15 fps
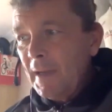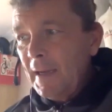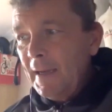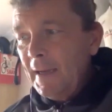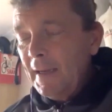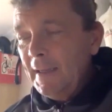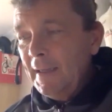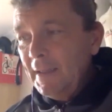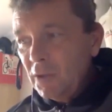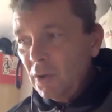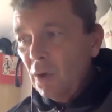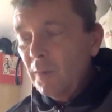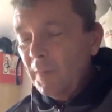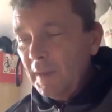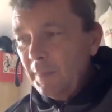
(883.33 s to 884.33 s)
he
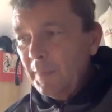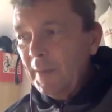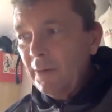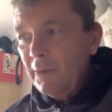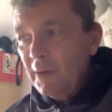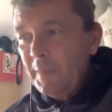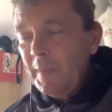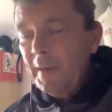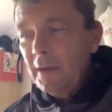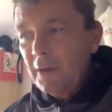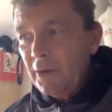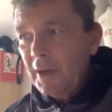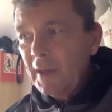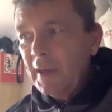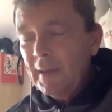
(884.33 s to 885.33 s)
taught me to play rugby and
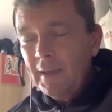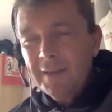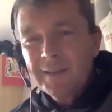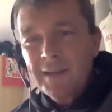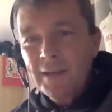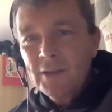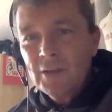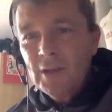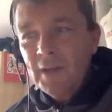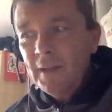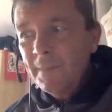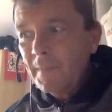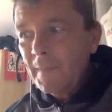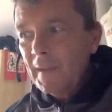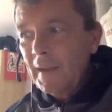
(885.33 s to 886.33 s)
cricket,
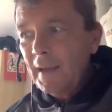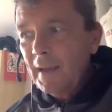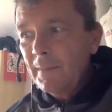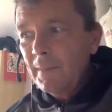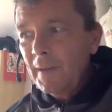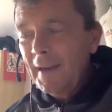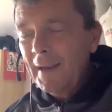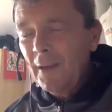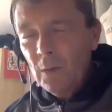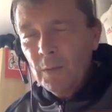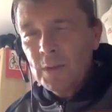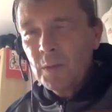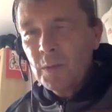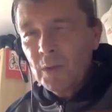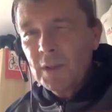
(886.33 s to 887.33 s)
essentially. And I
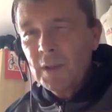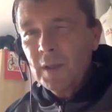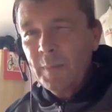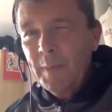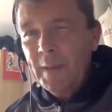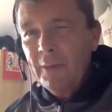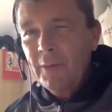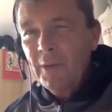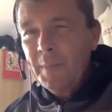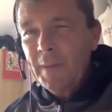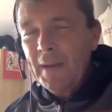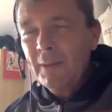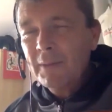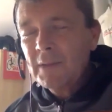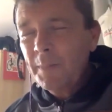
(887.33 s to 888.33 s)
always wanted to play rugby.
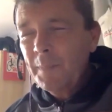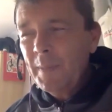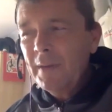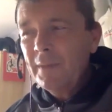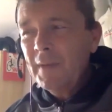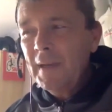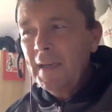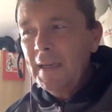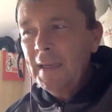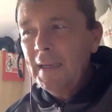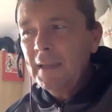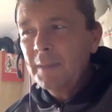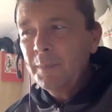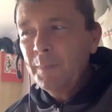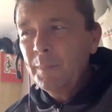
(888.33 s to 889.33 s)
And I was a bit of a
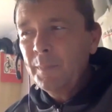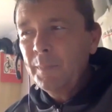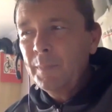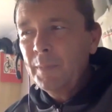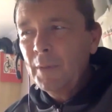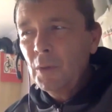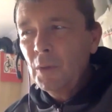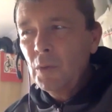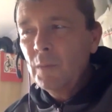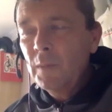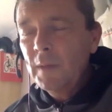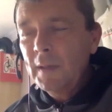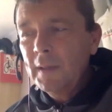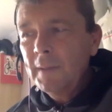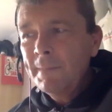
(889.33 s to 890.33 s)
late
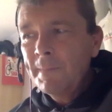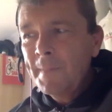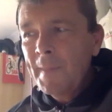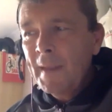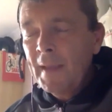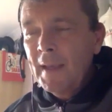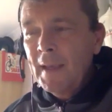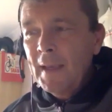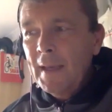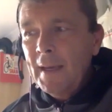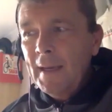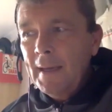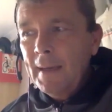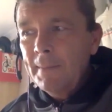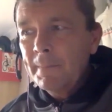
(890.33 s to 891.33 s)
bloomer
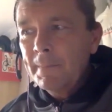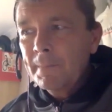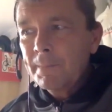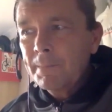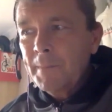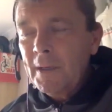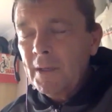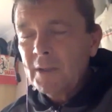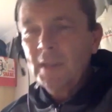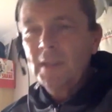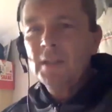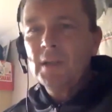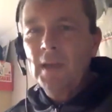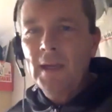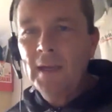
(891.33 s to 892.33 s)
because
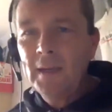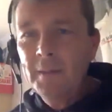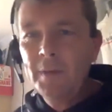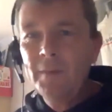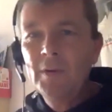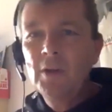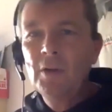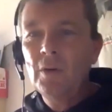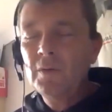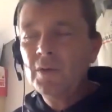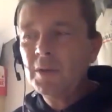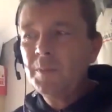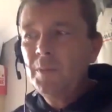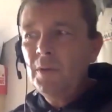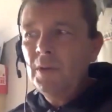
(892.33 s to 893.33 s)
I had a bit of a growth
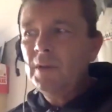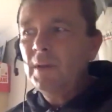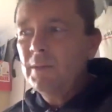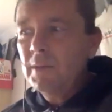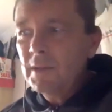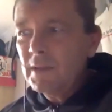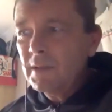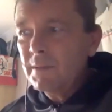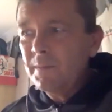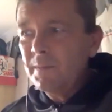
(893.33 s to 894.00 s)
spurt. I was